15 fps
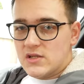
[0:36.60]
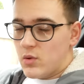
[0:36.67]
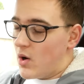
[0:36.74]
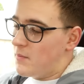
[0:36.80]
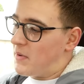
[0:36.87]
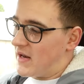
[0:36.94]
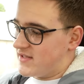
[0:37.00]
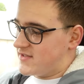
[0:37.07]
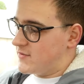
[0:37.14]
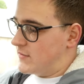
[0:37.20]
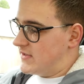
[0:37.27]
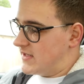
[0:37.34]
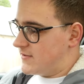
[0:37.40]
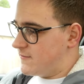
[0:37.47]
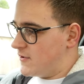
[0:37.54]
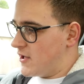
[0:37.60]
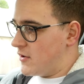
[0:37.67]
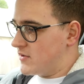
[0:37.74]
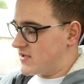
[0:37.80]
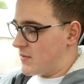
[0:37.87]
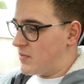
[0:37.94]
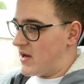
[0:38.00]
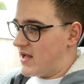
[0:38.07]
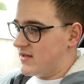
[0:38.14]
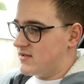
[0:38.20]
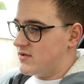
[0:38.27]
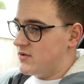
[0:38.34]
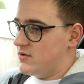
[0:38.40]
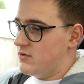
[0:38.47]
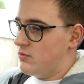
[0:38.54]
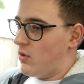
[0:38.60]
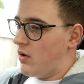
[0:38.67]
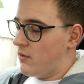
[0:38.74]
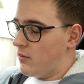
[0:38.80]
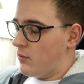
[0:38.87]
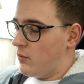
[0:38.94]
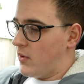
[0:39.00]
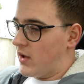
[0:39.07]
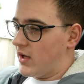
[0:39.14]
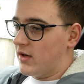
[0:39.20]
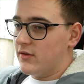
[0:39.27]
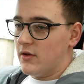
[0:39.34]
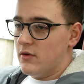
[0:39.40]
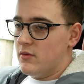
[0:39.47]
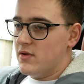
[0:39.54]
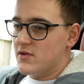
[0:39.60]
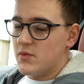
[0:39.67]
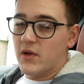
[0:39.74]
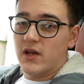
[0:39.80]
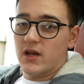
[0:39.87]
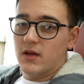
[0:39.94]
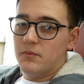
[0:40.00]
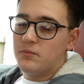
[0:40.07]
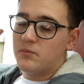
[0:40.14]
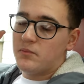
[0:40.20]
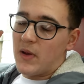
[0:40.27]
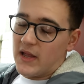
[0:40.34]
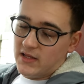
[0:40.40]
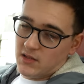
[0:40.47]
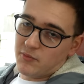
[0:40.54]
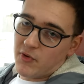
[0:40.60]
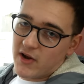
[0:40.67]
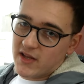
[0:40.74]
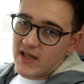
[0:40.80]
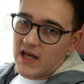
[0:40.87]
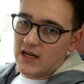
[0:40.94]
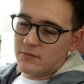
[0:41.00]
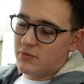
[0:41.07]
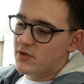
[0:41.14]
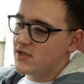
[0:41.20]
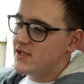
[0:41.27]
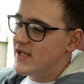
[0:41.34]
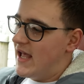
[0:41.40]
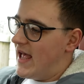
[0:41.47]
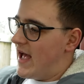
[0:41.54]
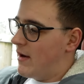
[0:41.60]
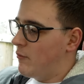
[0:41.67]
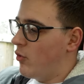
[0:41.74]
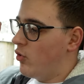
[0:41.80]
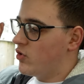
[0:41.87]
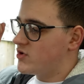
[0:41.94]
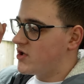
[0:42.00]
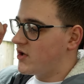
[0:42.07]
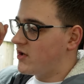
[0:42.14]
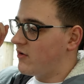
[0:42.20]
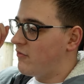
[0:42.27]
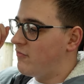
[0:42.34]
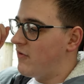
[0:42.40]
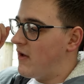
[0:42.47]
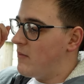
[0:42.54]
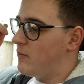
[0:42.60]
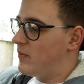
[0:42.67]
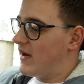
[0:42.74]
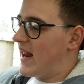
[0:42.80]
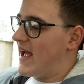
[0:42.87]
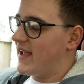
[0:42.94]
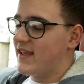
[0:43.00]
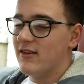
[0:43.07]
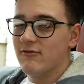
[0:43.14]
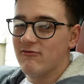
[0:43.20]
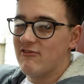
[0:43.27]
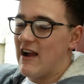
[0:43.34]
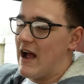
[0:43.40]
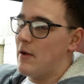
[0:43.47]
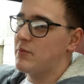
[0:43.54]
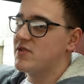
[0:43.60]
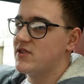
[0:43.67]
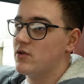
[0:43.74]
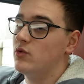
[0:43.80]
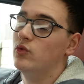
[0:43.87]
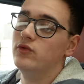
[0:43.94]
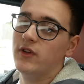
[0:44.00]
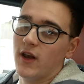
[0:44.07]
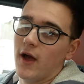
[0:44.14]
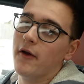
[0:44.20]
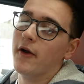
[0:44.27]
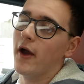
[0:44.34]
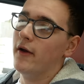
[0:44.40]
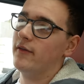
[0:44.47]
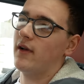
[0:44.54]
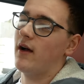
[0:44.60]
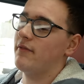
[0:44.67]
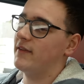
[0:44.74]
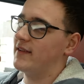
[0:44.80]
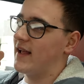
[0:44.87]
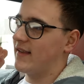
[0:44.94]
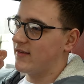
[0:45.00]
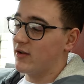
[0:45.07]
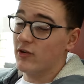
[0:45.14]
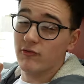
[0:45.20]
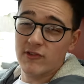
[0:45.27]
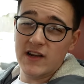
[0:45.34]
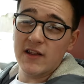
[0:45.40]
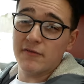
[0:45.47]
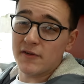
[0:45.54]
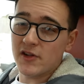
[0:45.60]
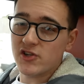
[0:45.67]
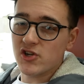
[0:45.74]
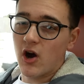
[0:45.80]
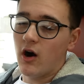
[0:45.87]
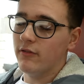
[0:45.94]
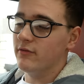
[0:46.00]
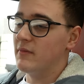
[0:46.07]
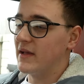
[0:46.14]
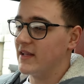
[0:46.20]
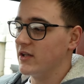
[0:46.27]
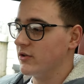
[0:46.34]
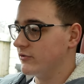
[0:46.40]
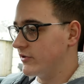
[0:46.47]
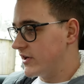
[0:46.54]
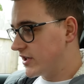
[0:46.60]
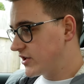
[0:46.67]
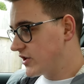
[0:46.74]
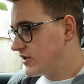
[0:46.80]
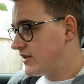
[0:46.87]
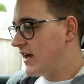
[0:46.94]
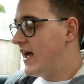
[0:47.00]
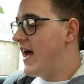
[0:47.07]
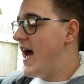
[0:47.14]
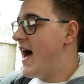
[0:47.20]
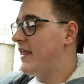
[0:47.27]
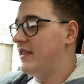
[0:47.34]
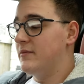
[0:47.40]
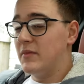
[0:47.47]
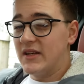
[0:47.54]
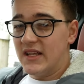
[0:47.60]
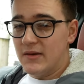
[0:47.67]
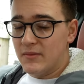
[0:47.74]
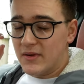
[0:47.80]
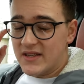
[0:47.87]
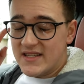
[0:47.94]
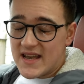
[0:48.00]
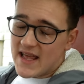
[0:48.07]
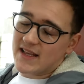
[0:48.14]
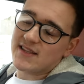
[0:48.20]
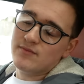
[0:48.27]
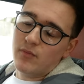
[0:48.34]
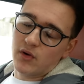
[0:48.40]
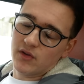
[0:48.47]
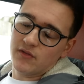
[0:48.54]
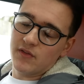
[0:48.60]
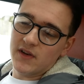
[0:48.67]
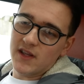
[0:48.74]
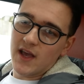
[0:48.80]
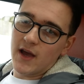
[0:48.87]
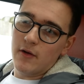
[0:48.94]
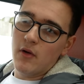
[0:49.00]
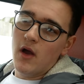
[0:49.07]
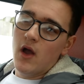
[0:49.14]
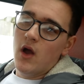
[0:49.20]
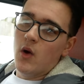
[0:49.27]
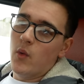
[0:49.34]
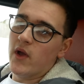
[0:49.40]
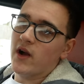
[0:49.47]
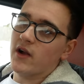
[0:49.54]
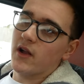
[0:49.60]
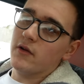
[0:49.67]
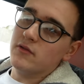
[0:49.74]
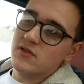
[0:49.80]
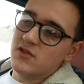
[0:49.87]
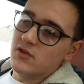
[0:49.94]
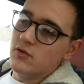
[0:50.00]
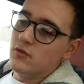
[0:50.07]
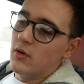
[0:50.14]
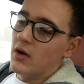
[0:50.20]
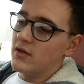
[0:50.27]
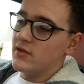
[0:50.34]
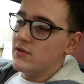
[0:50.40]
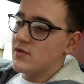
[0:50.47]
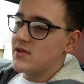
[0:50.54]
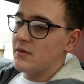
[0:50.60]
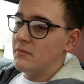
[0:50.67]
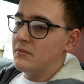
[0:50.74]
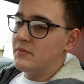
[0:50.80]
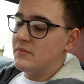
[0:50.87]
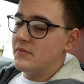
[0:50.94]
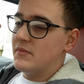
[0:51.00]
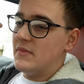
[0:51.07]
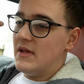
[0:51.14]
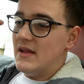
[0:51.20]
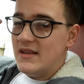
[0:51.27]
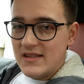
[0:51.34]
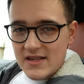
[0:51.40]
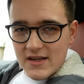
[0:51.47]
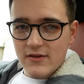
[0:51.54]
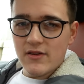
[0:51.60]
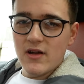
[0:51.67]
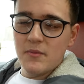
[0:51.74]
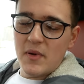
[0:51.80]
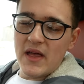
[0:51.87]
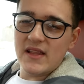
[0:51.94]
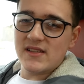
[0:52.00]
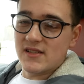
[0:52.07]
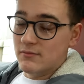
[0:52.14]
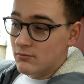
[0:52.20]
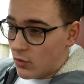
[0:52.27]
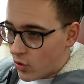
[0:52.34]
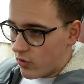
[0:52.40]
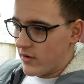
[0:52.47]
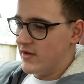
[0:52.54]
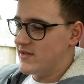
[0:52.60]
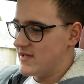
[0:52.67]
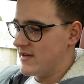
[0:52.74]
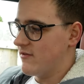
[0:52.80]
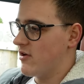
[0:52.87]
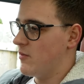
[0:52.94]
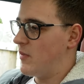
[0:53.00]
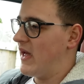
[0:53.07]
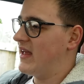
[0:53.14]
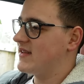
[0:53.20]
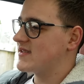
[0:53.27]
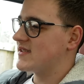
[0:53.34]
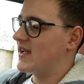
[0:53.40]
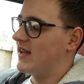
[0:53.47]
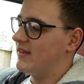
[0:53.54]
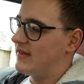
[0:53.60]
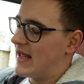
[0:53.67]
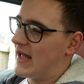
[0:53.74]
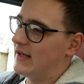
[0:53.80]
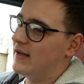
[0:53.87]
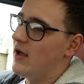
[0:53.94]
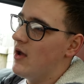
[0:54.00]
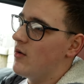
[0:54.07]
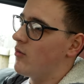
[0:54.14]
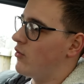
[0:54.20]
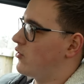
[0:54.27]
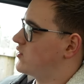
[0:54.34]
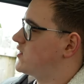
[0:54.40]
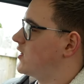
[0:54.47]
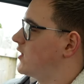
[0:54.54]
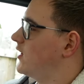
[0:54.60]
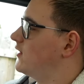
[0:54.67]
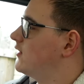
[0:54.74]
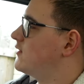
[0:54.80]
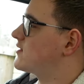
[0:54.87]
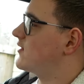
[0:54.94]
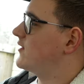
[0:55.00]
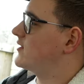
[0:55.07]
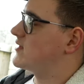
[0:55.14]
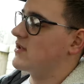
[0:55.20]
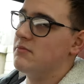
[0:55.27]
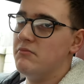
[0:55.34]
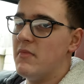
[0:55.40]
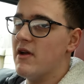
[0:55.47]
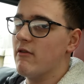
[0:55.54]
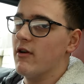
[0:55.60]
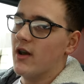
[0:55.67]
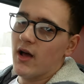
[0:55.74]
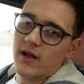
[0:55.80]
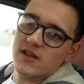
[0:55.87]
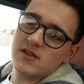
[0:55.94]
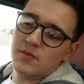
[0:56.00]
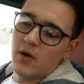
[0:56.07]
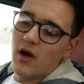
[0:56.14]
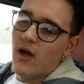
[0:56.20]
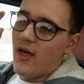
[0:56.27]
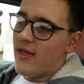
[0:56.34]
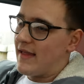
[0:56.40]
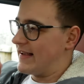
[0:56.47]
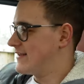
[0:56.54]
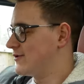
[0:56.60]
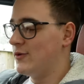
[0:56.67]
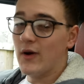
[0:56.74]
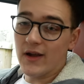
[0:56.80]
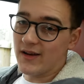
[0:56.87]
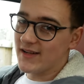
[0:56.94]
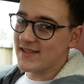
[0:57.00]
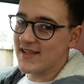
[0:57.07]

So what I plan to do in this video is I plan to, what we're going to do is we're going to paint the brake calipers, and we're also going to fit black wraps to all the logos. I think that's going to really finish it off and make it look really good. And then when, in my next mods video, we are going to do some interior bits, some more interior bits, and then we're also going to do something to the mirror lights, but that's all I'm going to